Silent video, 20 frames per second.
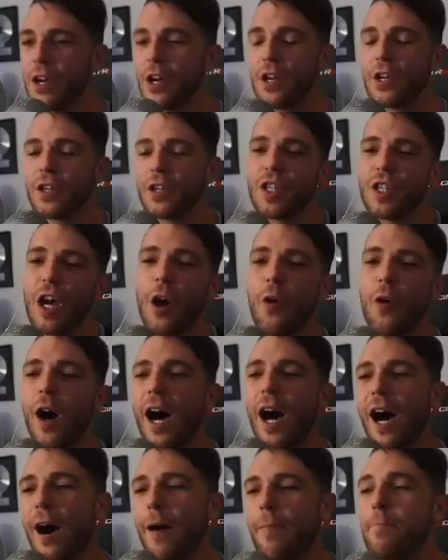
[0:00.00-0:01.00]

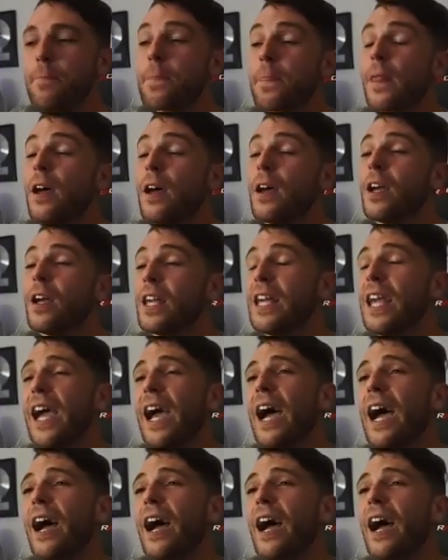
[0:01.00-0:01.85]
So, yeah.